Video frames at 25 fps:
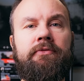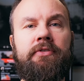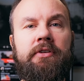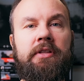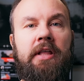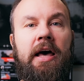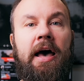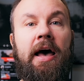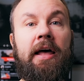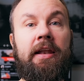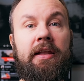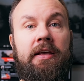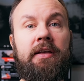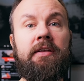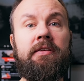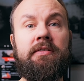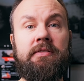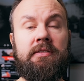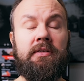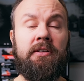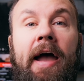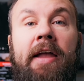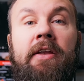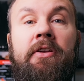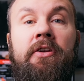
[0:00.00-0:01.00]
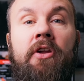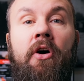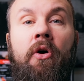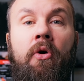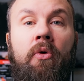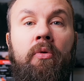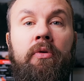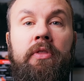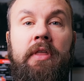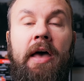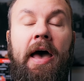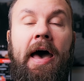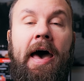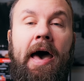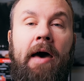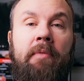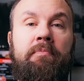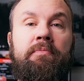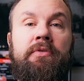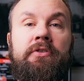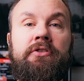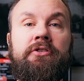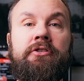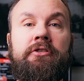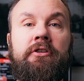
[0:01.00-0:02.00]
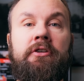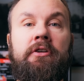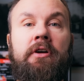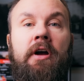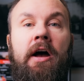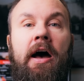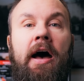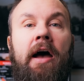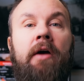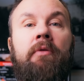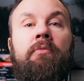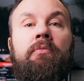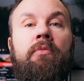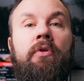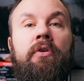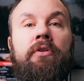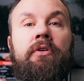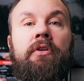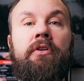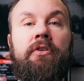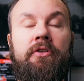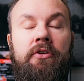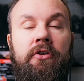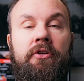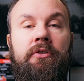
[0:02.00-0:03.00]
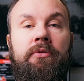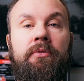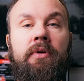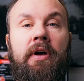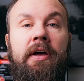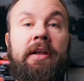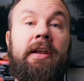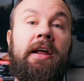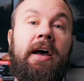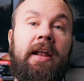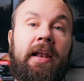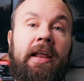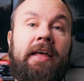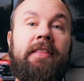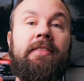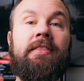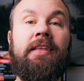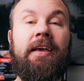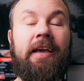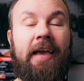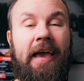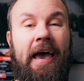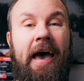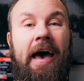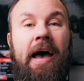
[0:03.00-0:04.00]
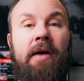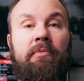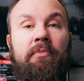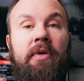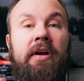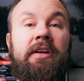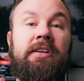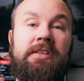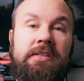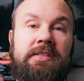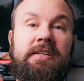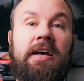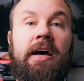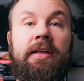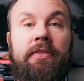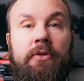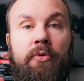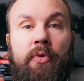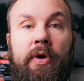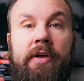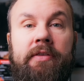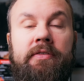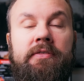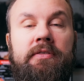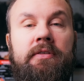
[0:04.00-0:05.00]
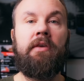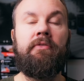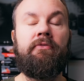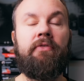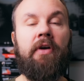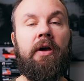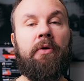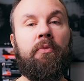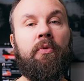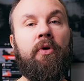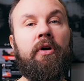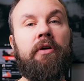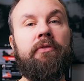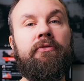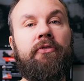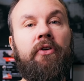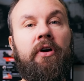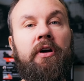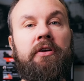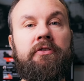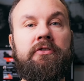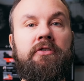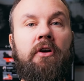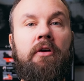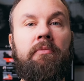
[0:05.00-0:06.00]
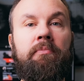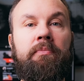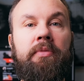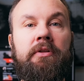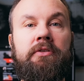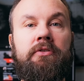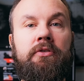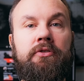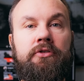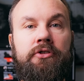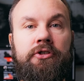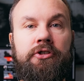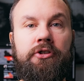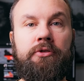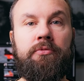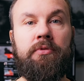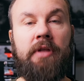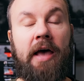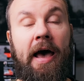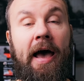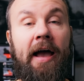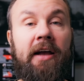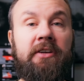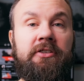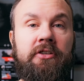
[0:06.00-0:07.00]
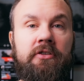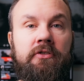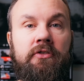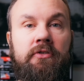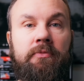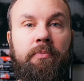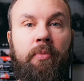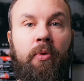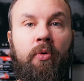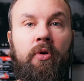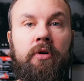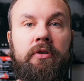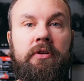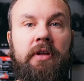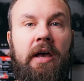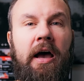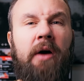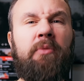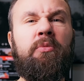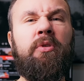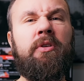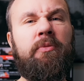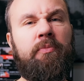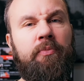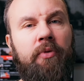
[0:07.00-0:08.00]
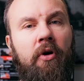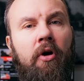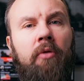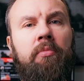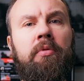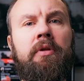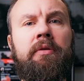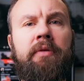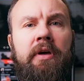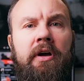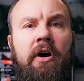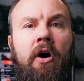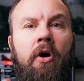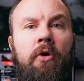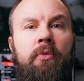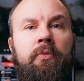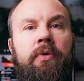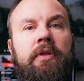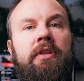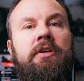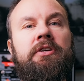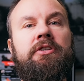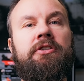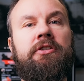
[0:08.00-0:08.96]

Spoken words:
for that is I know the aperture I want to do and I let the camera decide the rest. If I were, for example, to shoot action sport, I would probably go with the